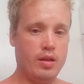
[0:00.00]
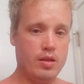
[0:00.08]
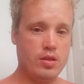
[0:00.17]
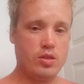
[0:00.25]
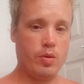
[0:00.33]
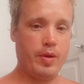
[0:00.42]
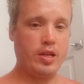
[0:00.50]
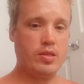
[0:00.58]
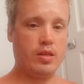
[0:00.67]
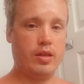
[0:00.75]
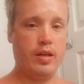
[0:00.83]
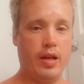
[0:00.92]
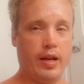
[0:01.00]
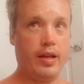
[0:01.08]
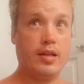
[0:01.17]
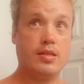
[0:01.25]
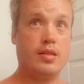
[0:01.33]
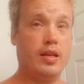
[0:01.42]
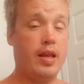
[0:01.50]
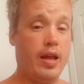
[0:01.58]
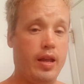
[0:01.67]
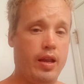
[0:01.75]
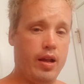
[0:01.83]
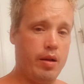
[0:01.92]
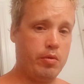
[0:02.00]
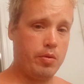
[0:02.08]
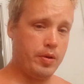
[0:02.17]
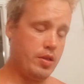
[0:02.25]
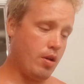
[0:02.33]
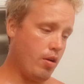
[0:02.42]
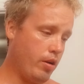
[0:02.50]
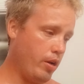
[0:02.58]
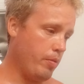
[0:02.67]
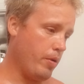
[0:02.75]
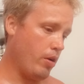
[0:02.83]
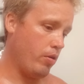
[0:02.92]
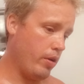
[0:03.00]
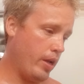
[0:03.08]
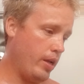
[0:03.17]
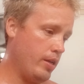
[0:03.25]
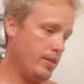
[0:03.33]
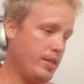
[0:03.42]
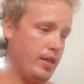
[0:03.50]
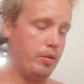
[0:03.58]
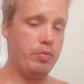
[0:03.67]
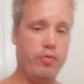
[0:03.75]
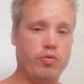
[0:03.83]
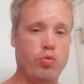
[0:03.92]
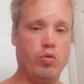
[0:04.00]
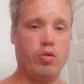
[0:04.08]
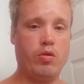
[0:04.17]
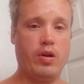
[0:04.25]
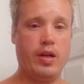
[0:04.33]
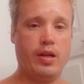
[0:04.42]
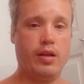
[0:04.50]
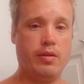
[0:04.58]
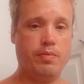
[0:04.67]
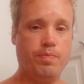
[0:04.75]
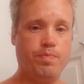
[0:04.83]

So basically, I guess today I'm going to be talking about a tip for